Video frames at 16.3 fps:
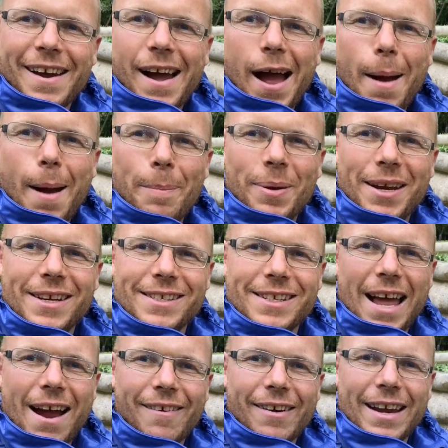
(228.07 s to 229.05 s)
Happy as
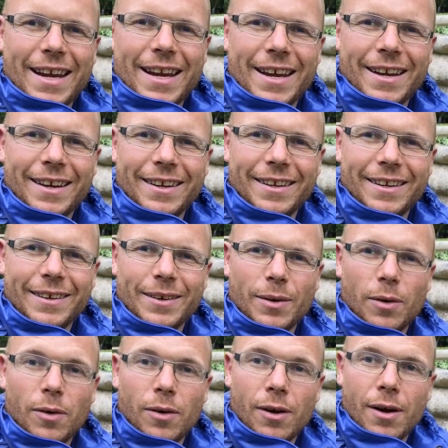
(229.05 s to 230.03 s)
Larry.
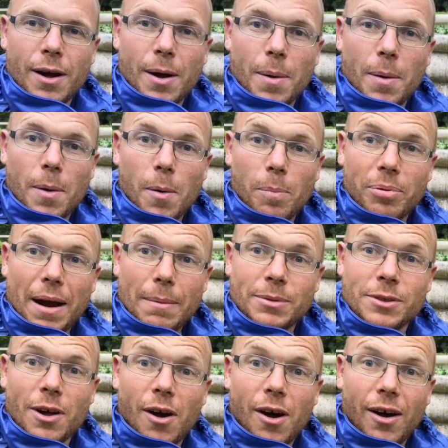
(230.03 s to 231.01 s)
Or
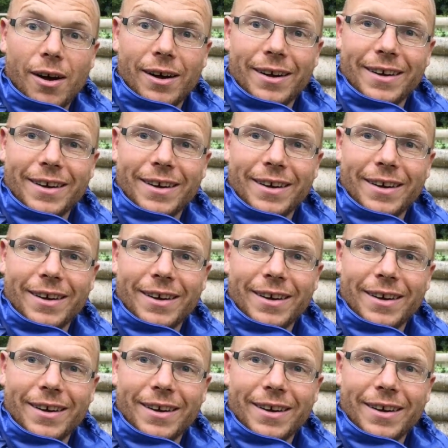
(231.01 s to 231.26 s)
perhaps not.